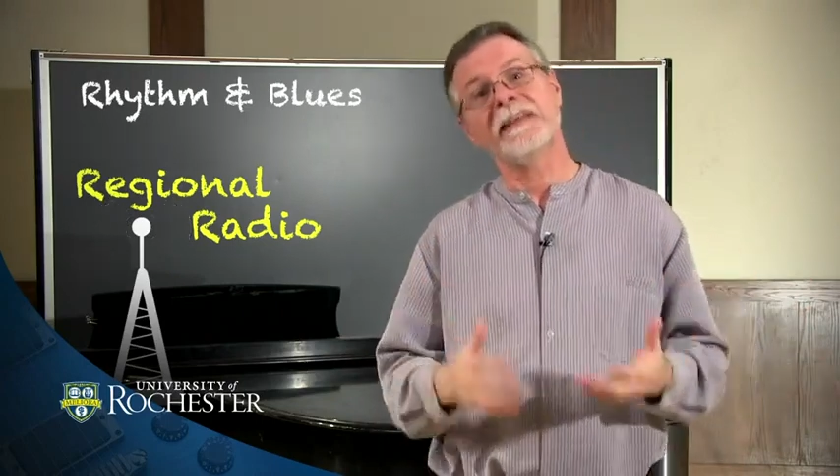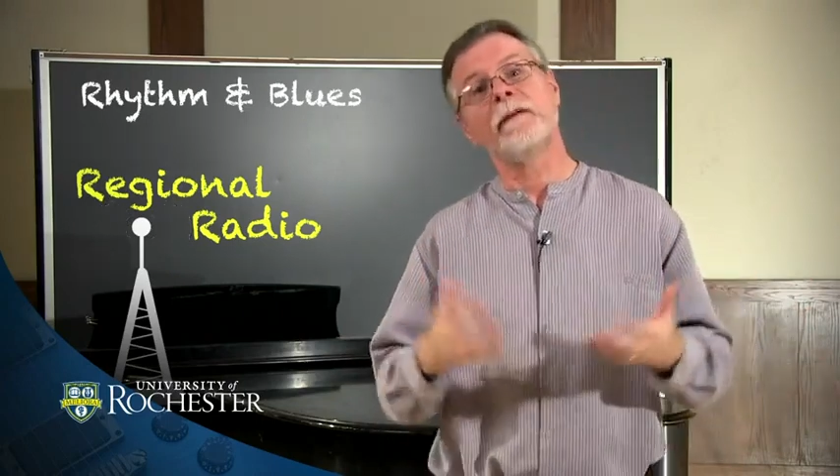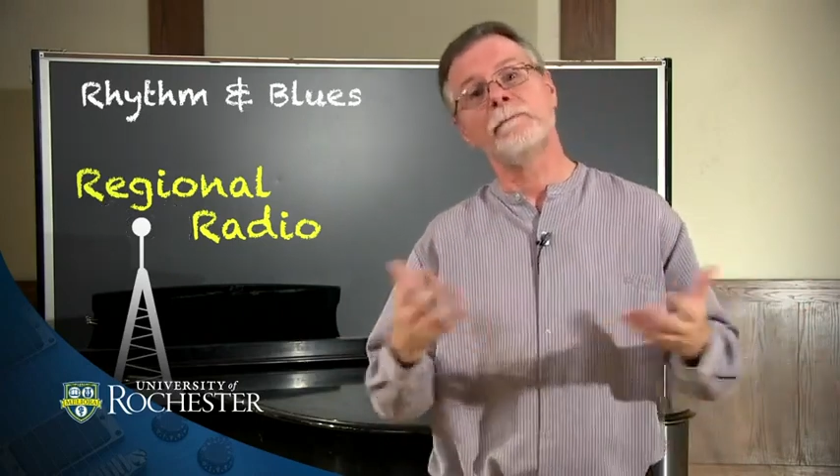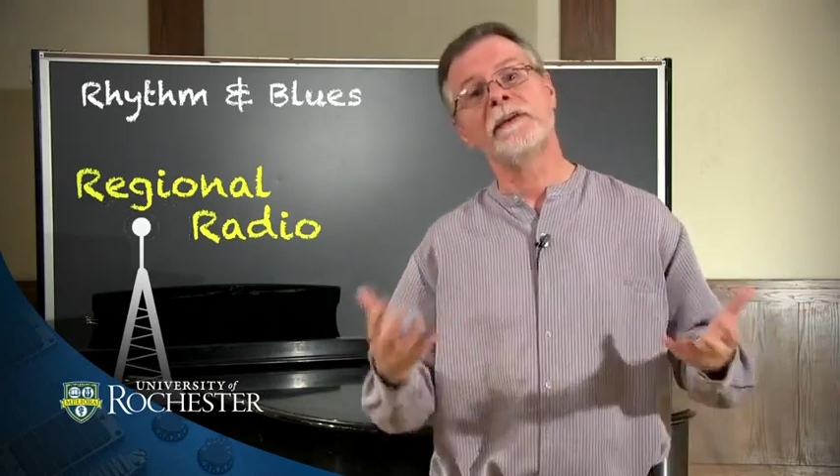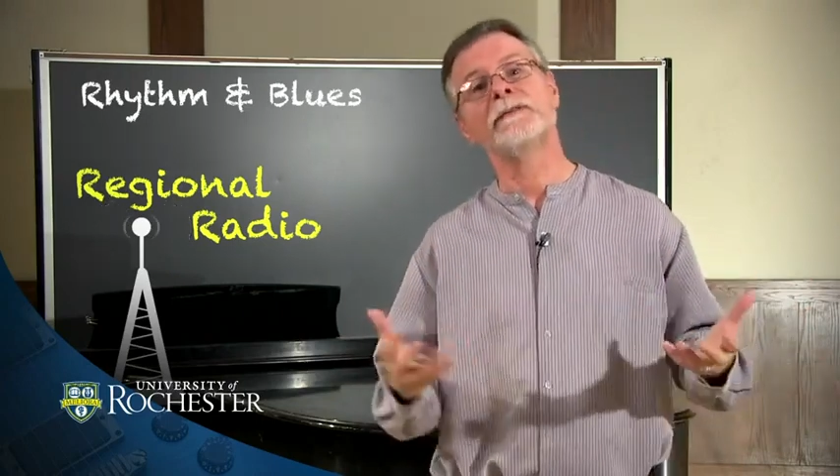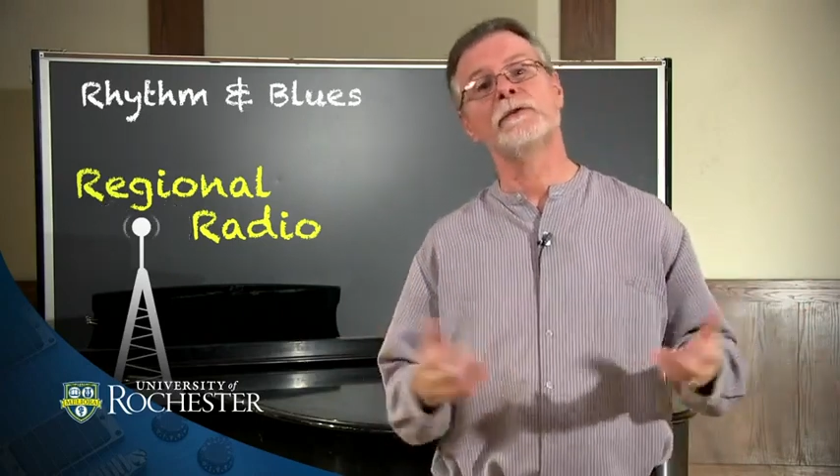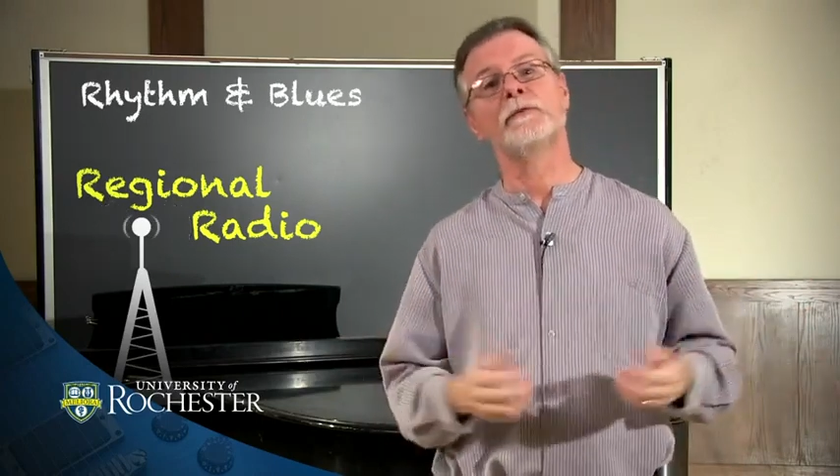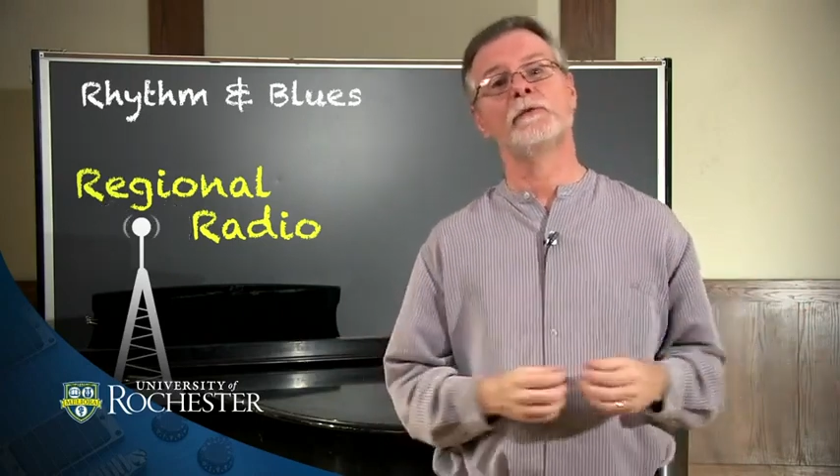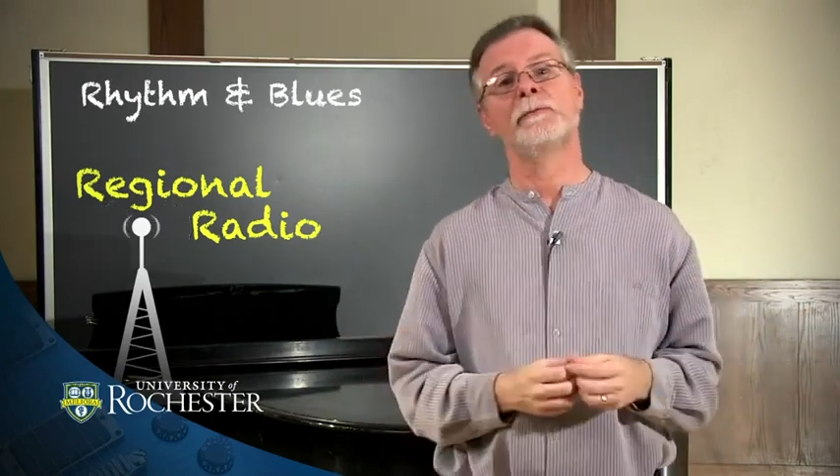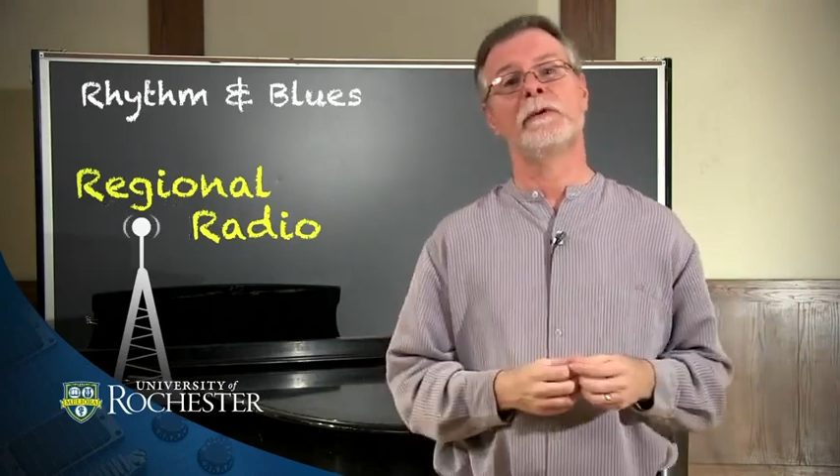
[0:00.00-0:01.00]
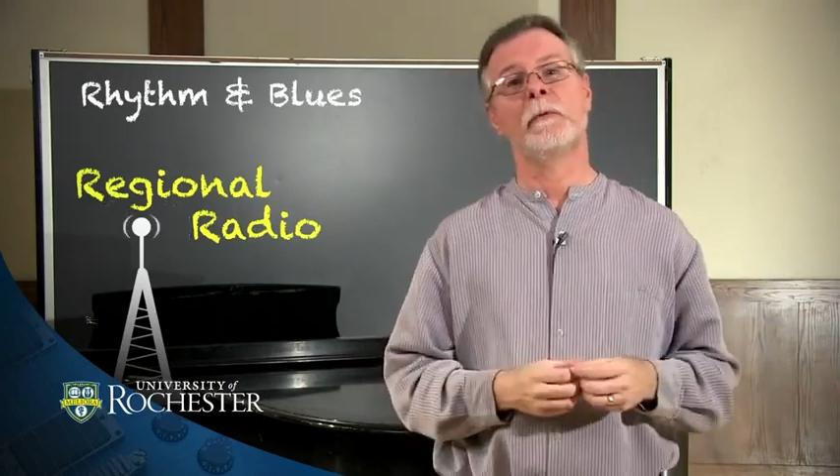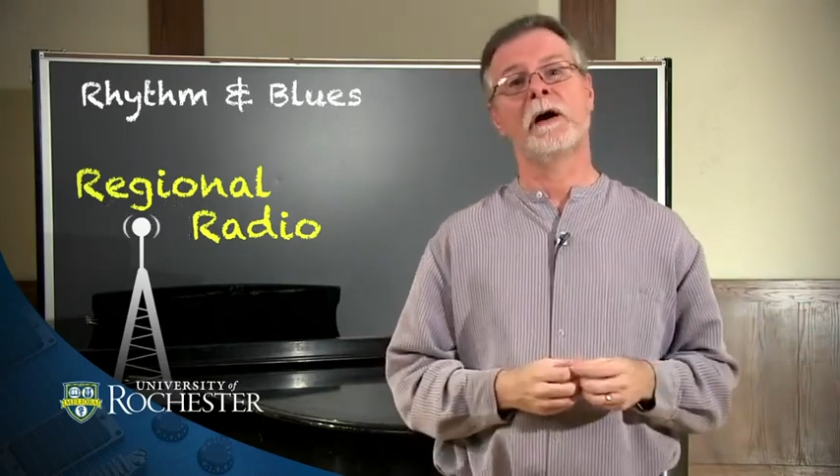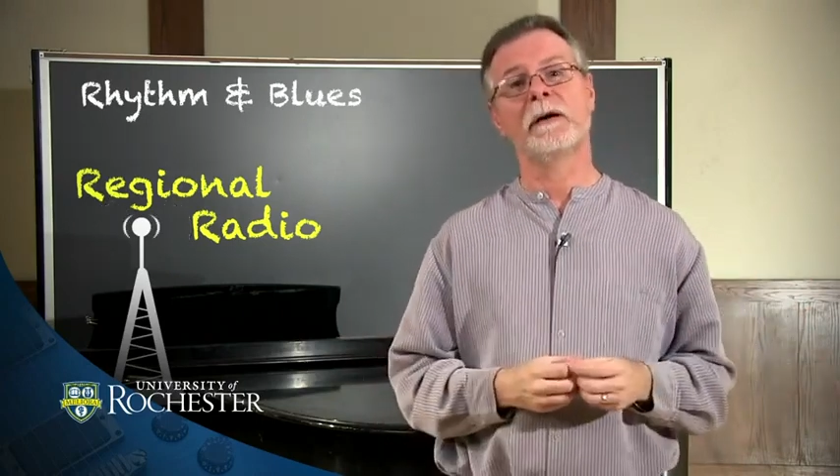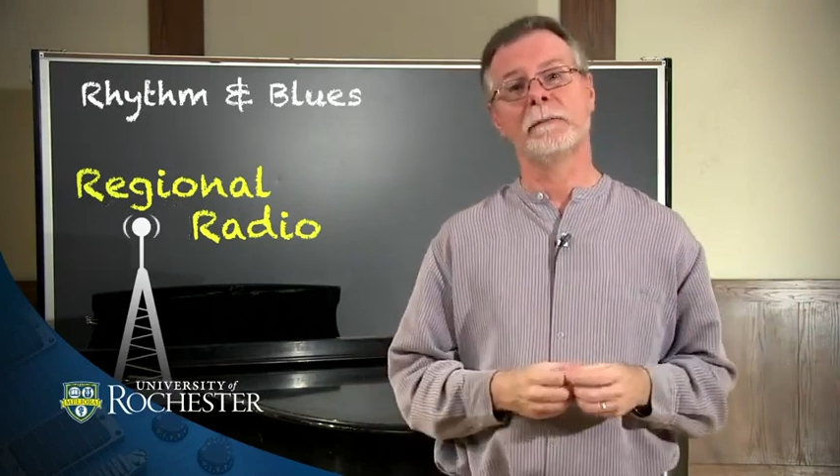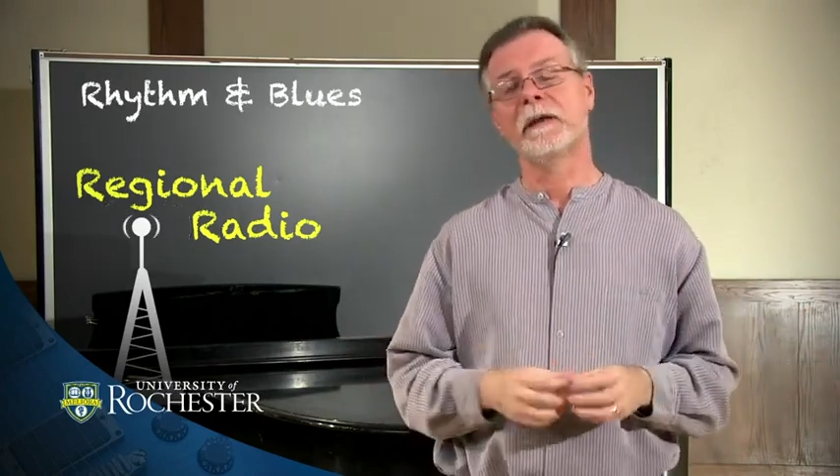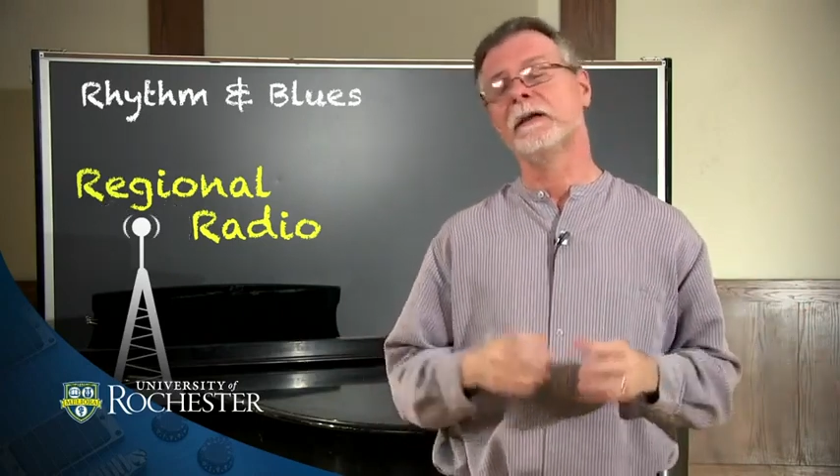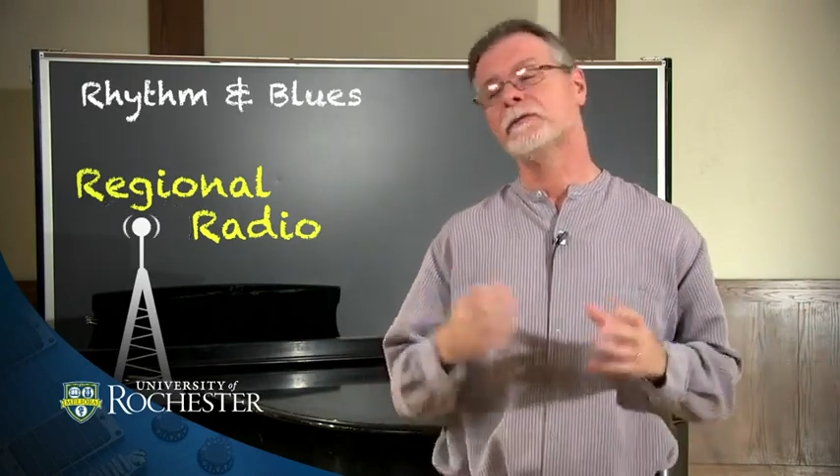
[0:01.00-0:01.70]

and their business would be welcomed.